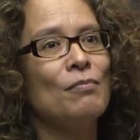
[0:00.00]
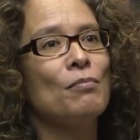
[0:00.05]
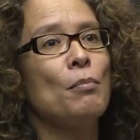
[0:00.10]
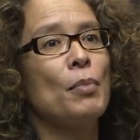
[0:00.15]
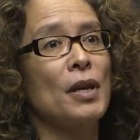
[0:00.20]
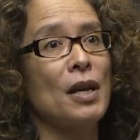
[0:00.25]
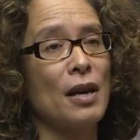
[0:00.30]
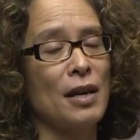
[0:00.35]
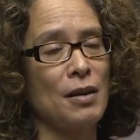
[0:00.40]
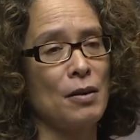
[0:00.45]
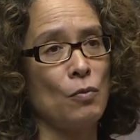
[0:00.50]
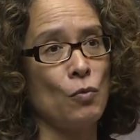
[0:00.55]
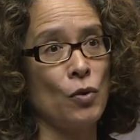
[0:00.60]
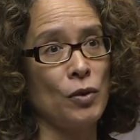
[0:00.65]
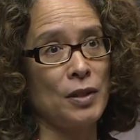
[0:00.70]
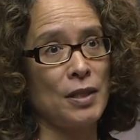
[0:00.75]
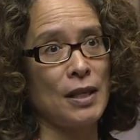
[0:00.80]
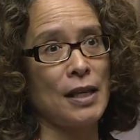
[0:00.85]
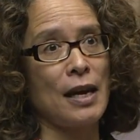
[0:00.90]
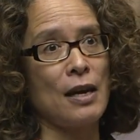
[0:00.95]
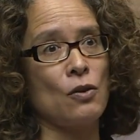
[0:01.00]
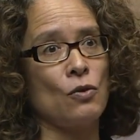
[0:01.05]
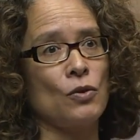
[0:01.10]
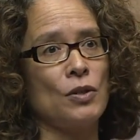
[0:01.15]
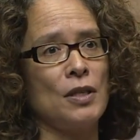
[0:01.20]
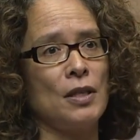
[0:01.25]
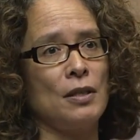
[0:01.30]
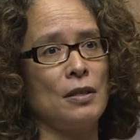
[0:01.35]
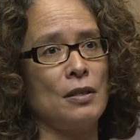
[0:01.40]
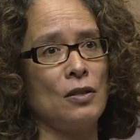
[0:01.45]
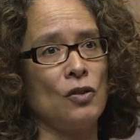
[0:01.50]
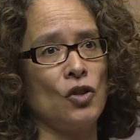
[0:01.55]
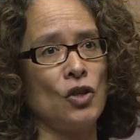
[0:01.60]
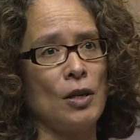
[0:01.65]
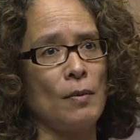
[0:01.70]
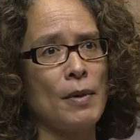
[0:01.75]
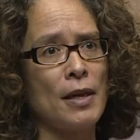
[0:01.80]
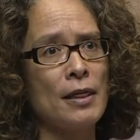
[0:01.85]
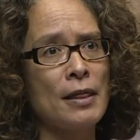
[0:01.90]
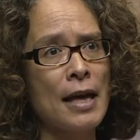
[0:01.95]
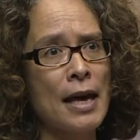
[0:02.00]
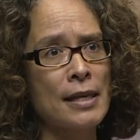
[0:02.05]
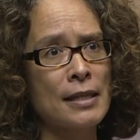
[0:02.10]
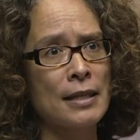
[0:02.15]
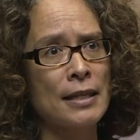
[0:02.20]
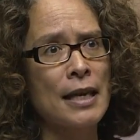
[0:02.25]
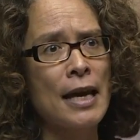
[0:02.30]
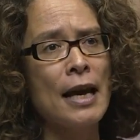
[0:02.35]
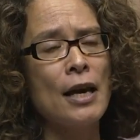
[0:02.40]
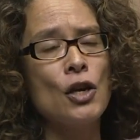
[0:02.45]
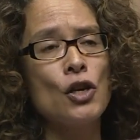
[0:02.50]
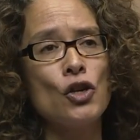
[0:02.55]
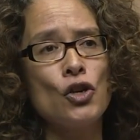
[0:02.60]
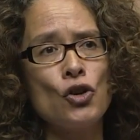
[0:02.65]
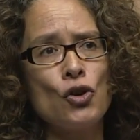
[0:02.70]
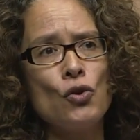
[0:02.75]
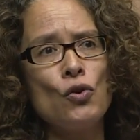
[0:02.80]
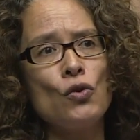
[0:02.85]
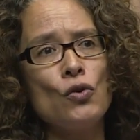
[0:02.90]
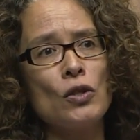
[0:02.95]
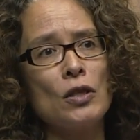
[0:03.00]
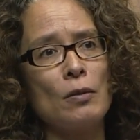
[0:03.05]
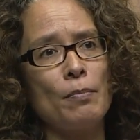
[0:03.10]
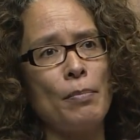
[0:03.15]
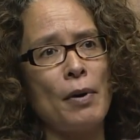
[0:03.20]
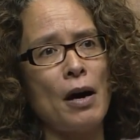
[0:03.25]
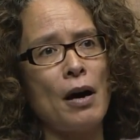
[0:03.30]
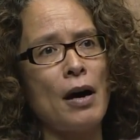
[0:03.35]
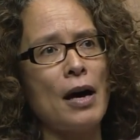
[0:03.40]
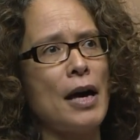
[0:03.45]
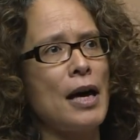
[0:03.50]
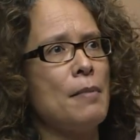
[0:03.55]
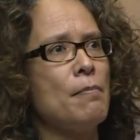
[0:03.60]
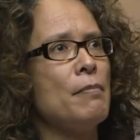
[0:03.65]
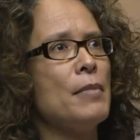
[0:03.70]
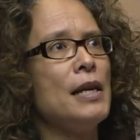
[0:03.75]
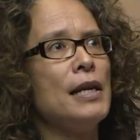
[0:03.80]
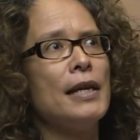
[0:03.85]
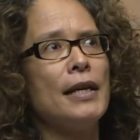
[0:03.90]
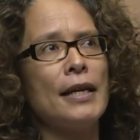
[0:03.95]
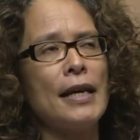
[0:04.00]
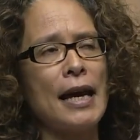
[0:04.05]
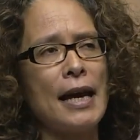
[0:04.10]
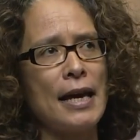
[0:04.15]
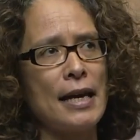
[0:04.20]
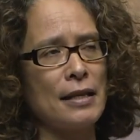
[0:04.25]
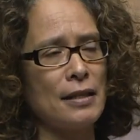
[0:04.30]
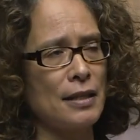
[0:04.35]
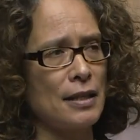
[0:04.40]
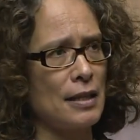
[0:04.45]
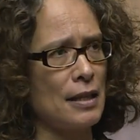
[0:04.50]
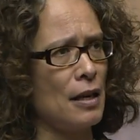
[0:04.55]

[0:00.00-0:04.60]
but I want to get your citizenship. And that's used by millionaires